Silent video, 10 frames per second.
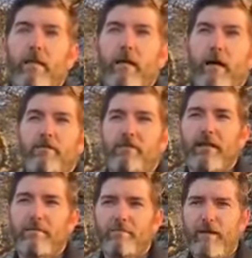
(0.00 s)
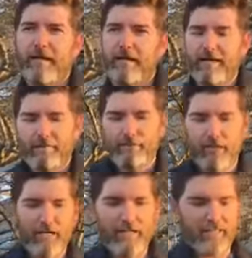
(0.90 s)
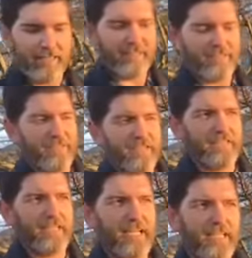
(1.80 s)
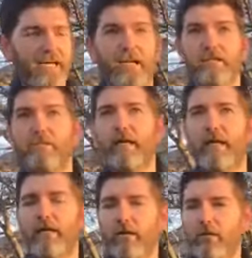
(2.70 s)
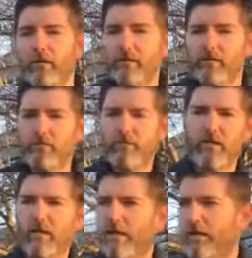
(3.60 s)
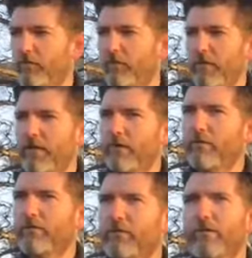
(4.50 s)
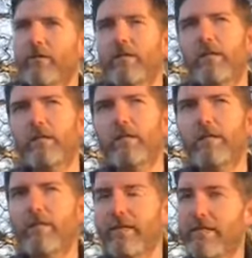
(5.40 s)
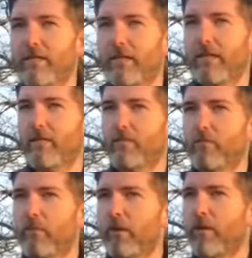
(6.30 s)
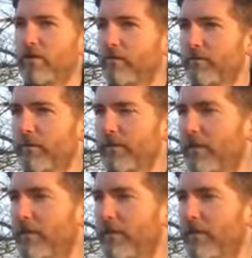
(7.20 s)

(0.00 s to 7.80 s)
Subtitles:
Off the top of my head, I'm trying to think of the exact dollars, but I know it's well over, I think it's $100 million